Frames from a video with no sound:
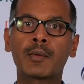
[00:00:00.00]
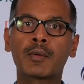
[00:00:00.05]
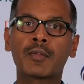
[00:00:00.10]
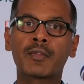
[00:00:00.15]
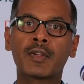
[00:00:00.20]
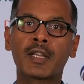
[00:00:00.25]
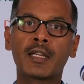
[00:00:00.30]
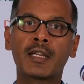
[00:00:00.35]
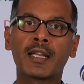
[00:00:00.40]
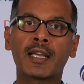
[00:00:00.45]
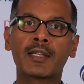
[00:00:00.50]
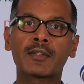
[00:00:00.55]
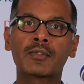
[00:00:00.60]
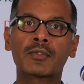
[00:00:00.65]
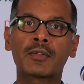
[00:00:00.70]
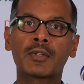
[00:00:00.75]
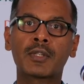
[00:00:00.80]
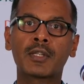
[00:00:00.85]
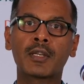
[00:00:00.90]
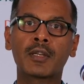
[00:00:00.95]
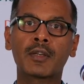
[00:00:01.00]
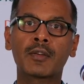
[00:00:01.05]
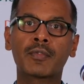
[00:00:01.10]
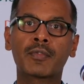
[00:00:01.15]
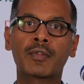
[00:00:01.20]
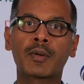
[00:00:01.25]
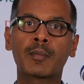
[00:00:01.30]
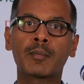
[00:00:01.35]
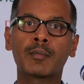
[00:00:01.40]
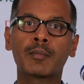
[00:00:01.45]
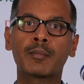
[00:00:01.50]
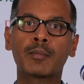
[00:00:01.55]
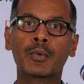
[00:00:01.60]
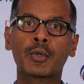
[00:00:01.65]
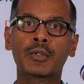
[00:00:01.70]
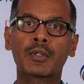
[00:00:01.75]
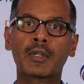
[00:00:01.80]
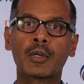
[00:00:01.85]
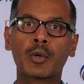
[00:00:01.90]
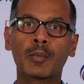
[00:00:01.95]
And it was very nice to hear from
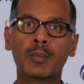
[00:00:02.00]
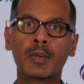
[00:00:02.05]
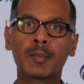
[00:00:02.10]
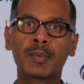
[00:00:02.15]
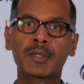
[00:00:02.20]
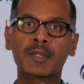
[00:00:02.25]
both global